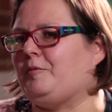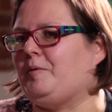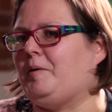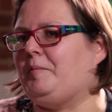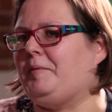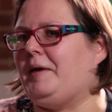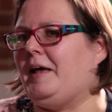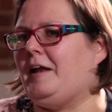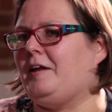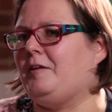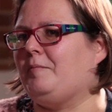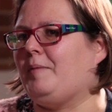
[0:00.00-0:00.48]
when
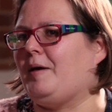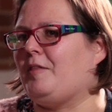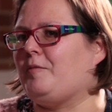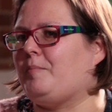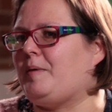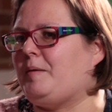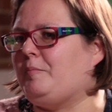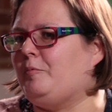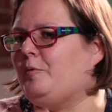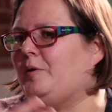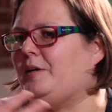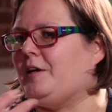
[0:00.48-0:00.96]
we had about the
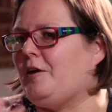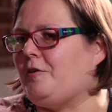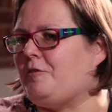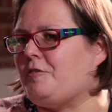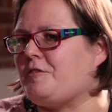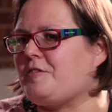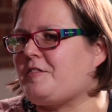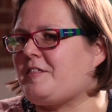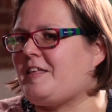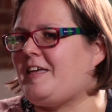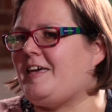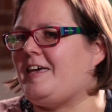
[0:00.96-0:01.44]
people we don't
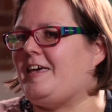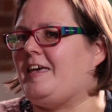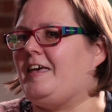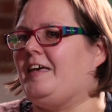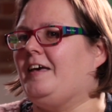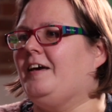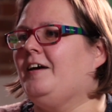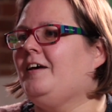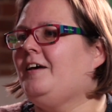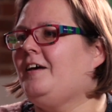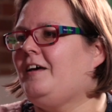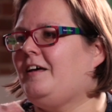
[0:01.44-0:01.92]

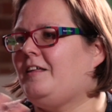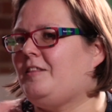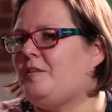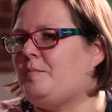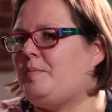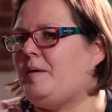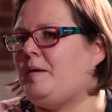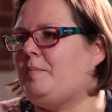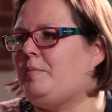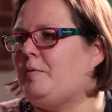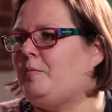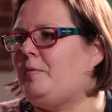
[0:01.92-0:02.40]
see, the
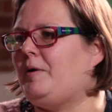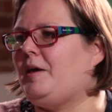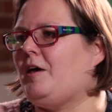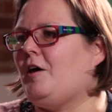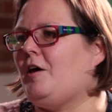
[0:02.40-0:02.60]
people we